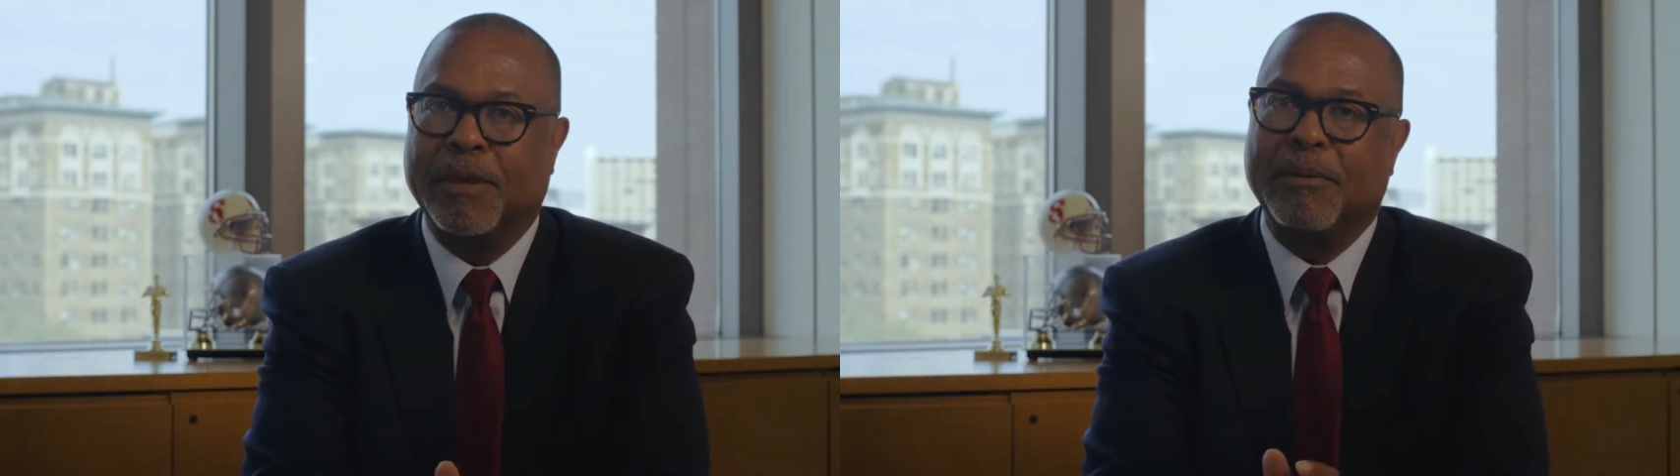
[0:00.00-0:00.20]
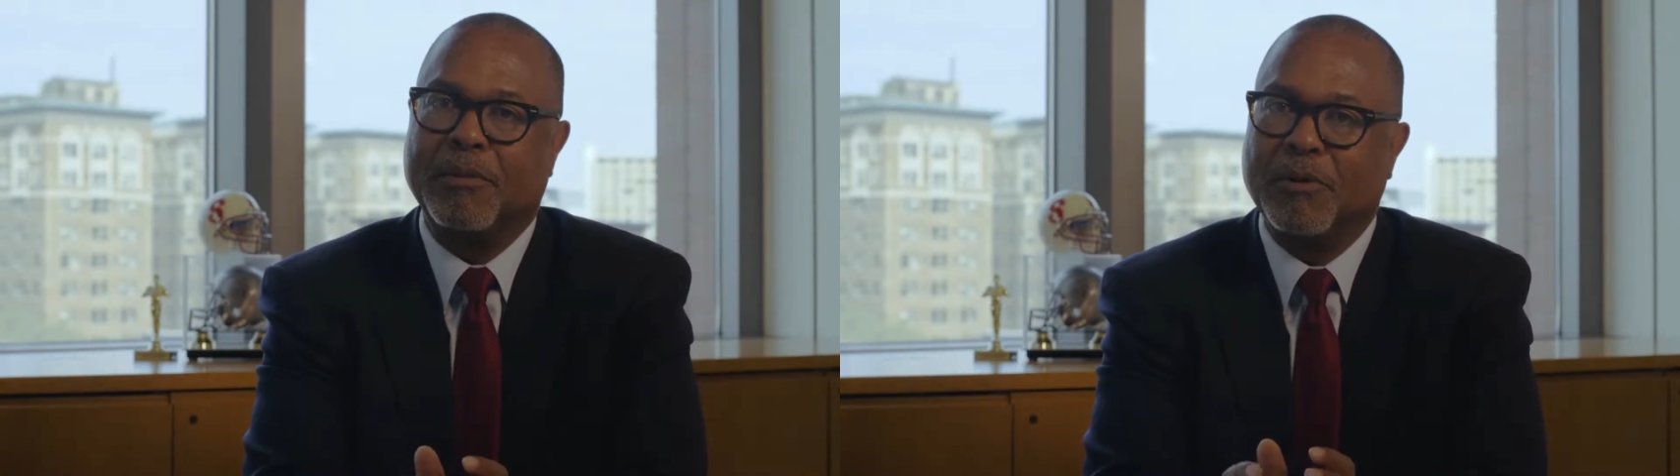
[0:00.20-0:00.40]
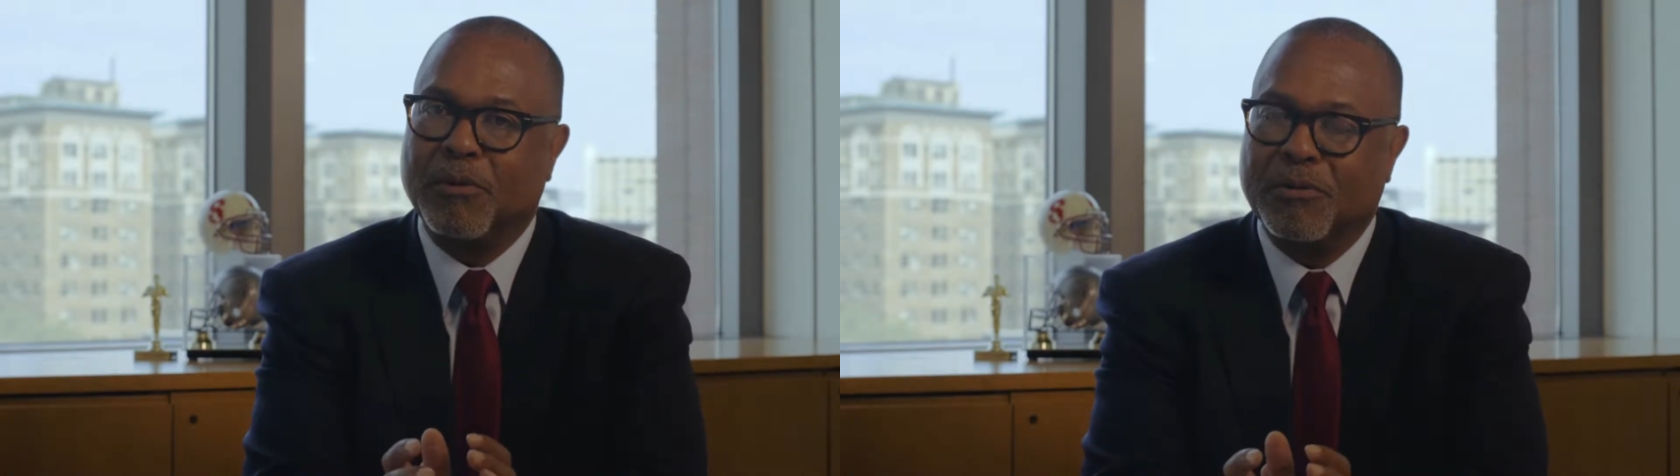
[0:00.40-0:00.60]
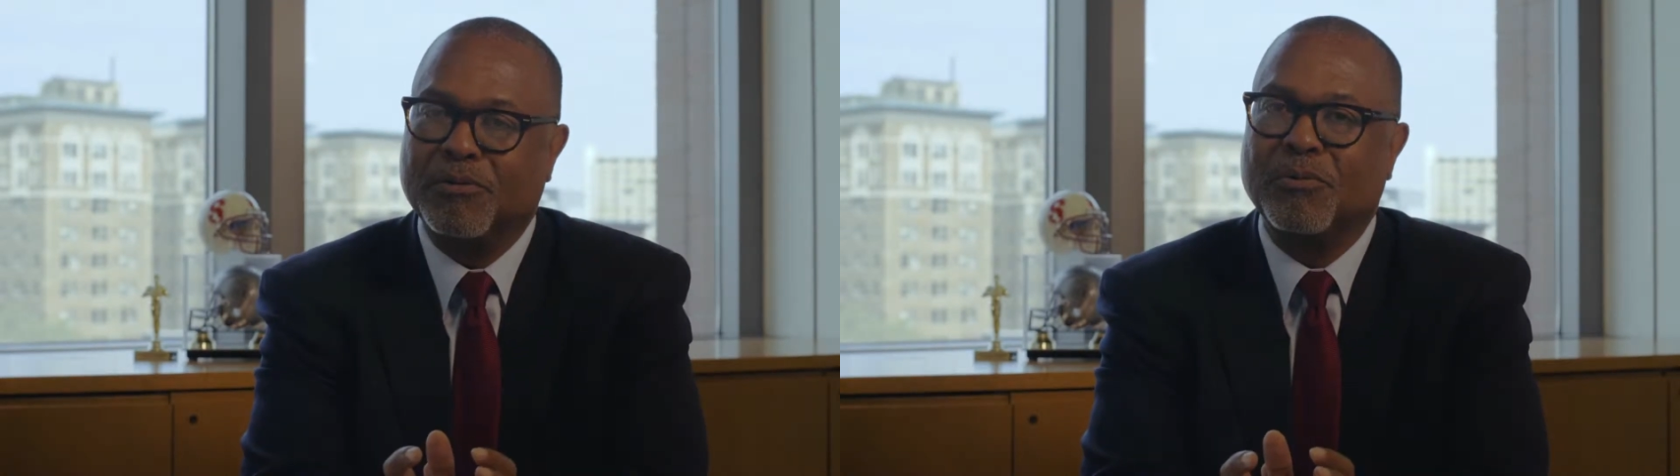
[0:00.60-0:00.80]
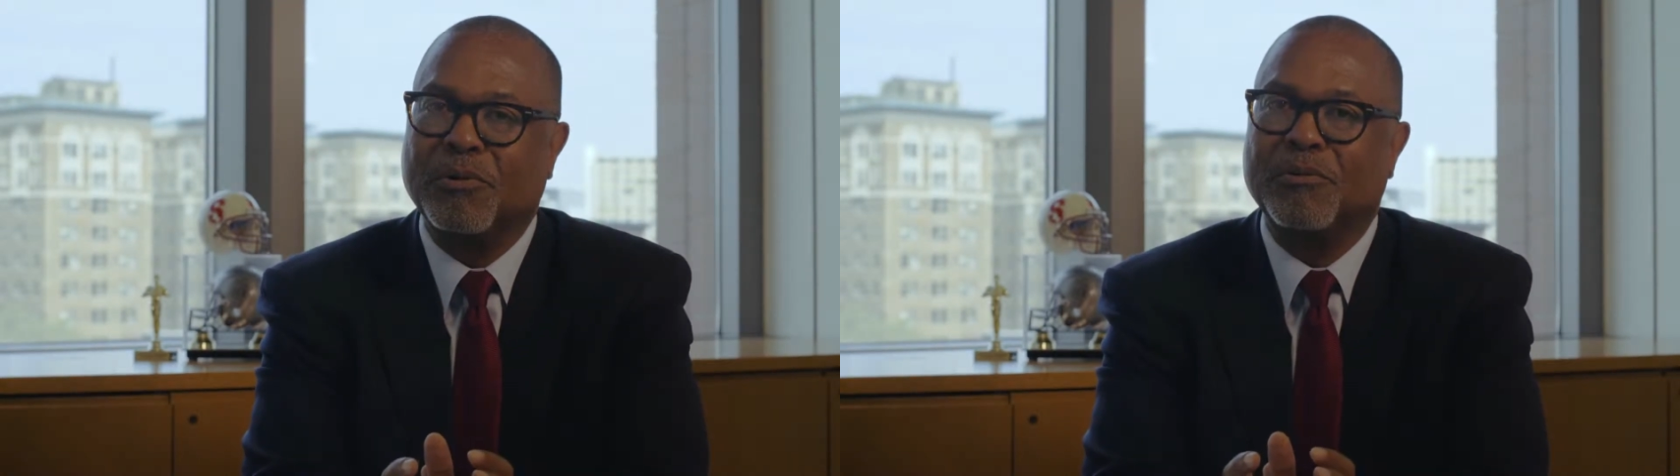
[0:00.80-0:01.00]
I mean, what
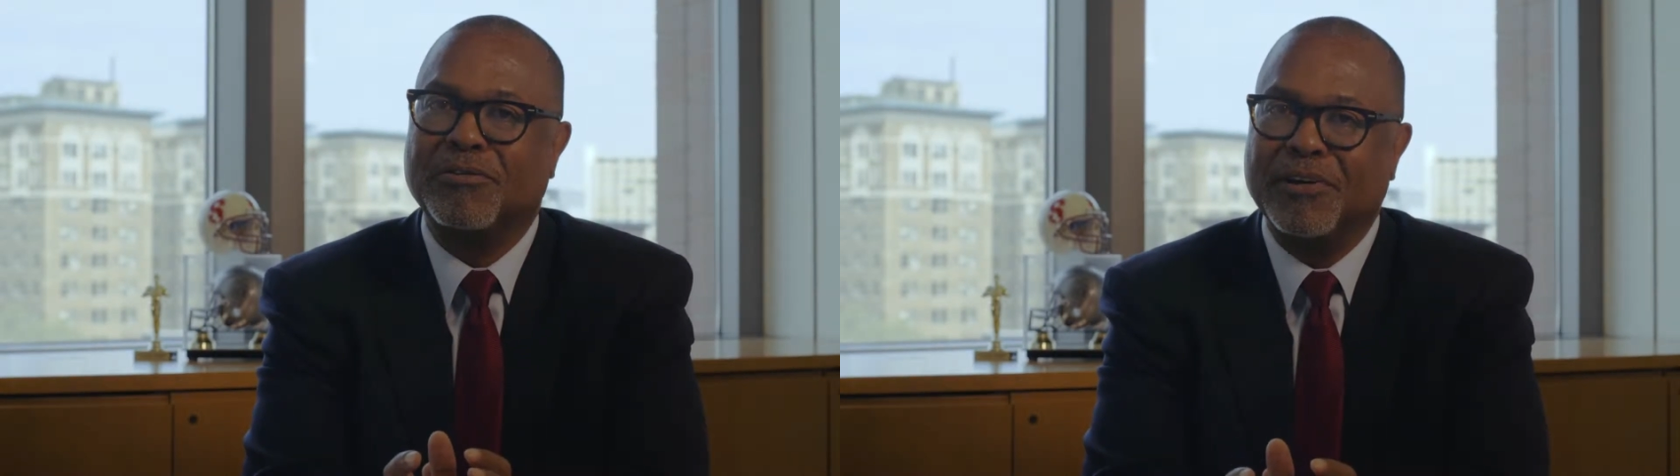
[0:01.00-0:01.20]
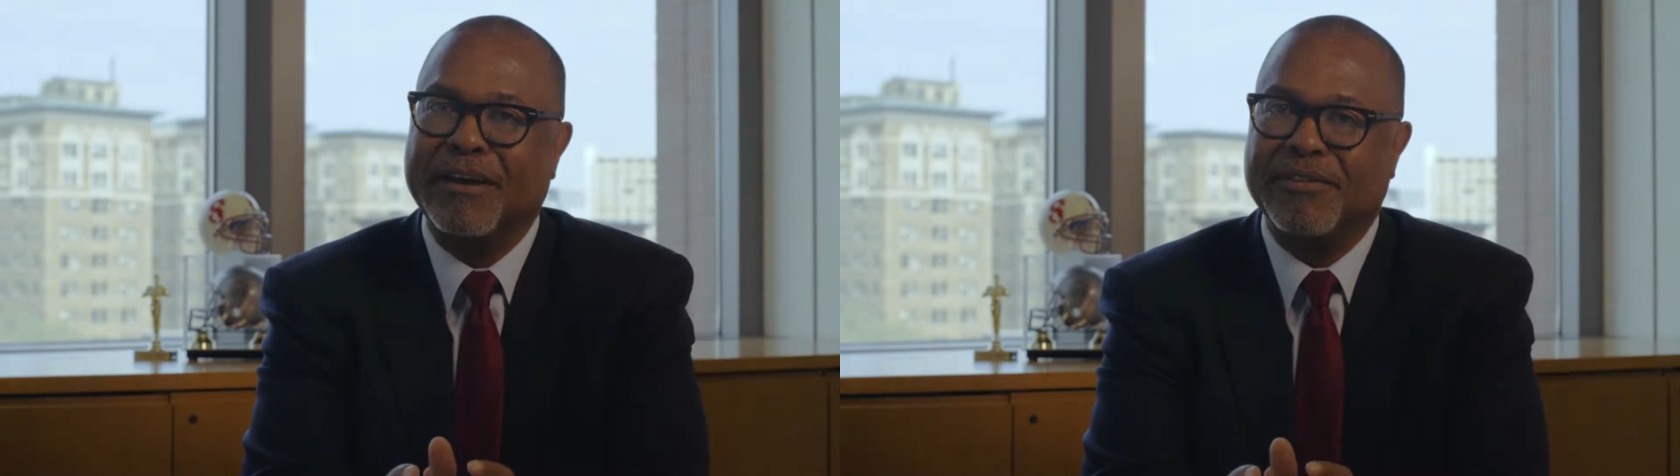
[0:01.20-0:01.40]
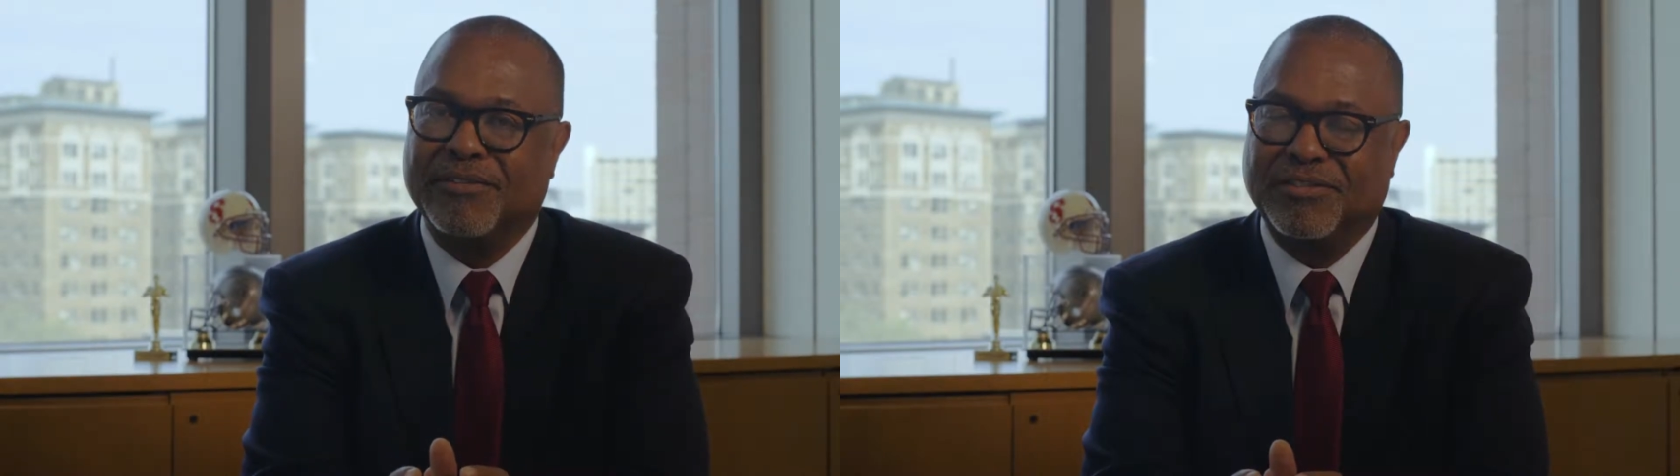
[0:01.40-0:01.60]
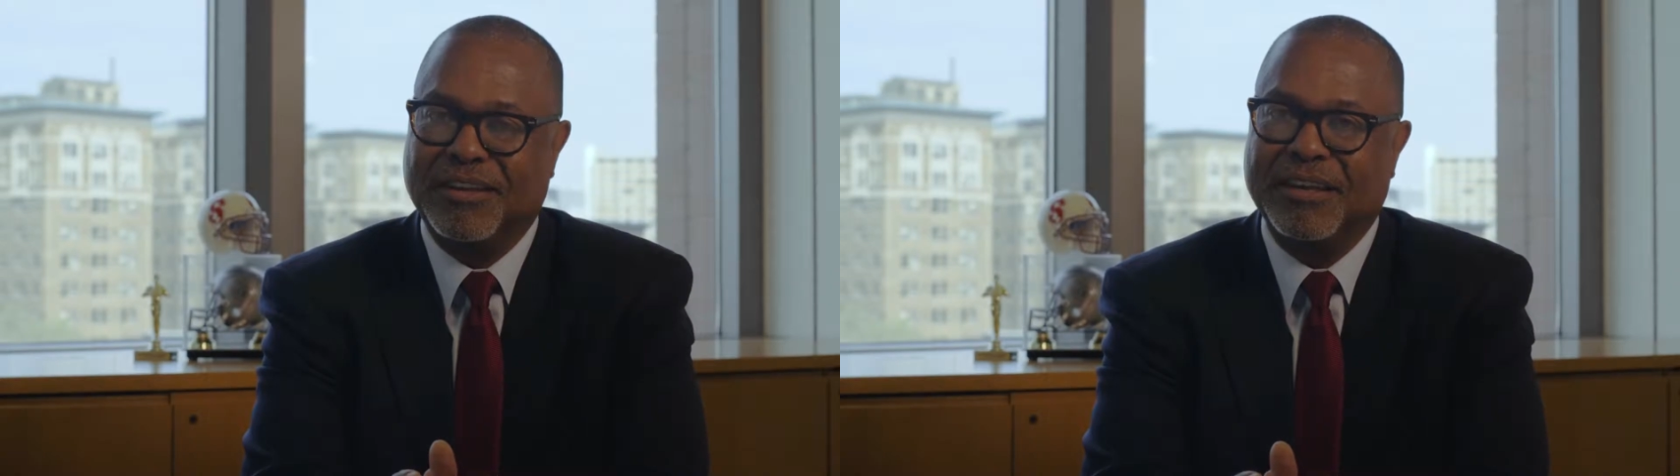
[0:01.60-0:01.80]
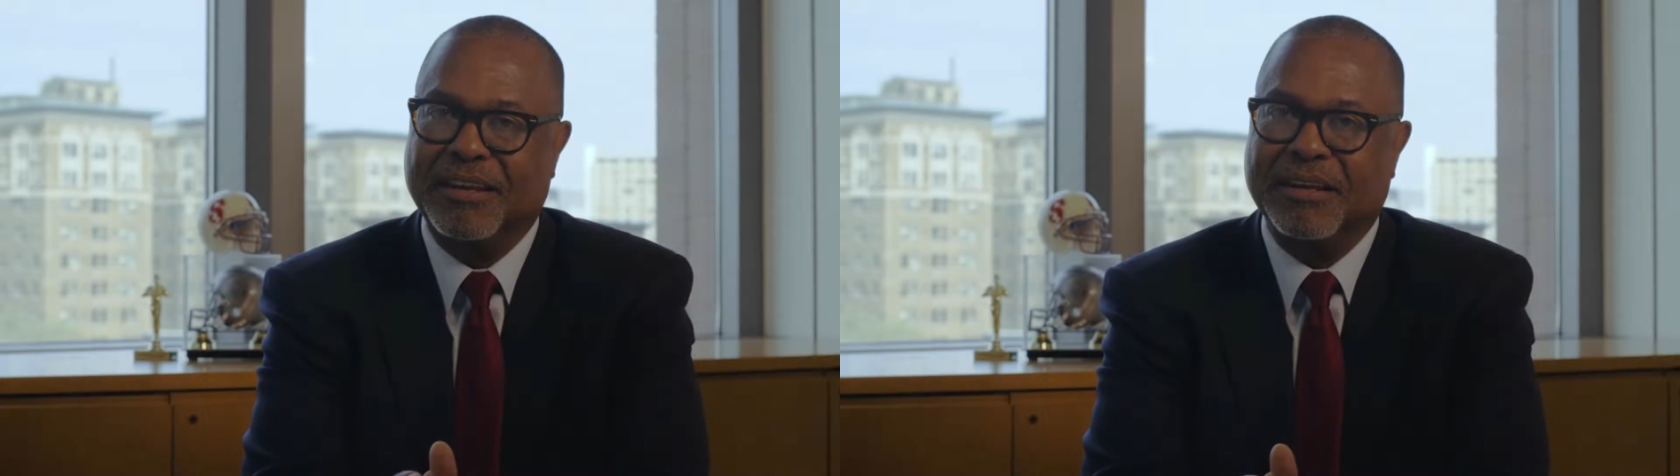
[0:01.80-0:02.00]
we still haven't
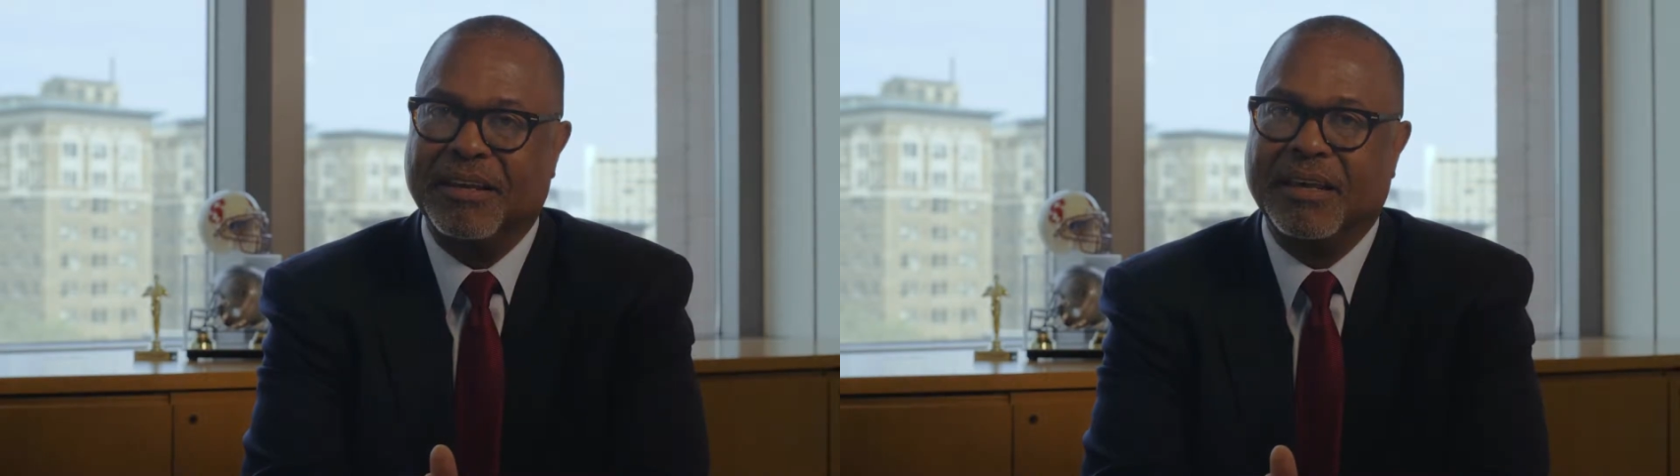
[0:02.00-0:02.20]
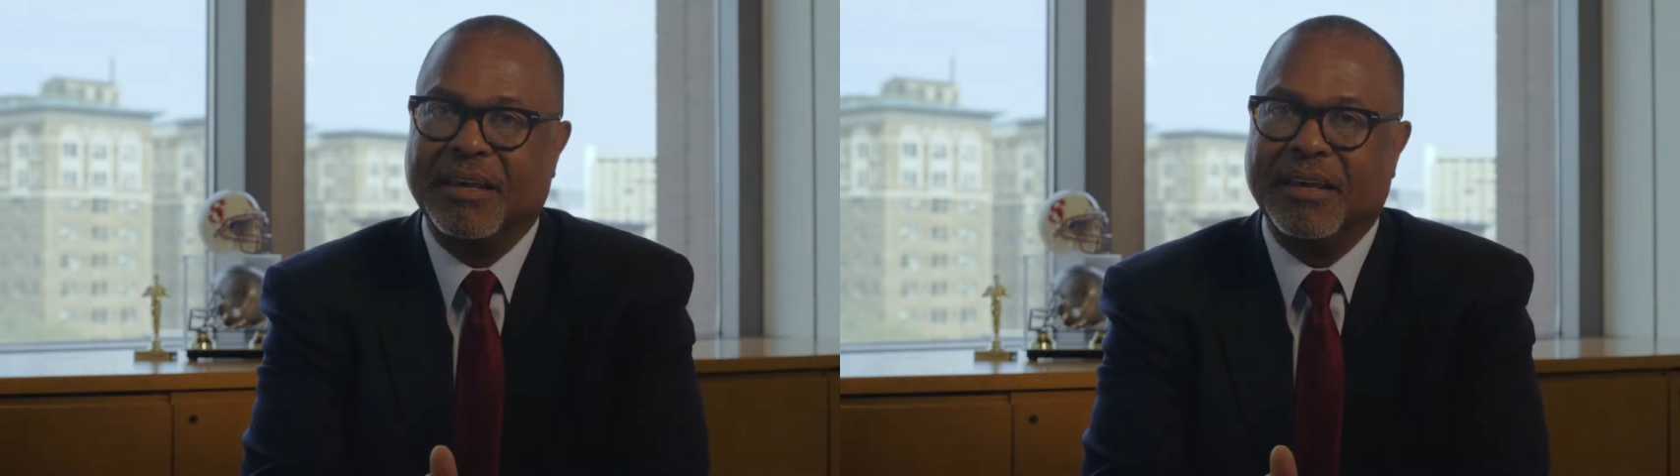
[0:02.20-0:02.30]
seen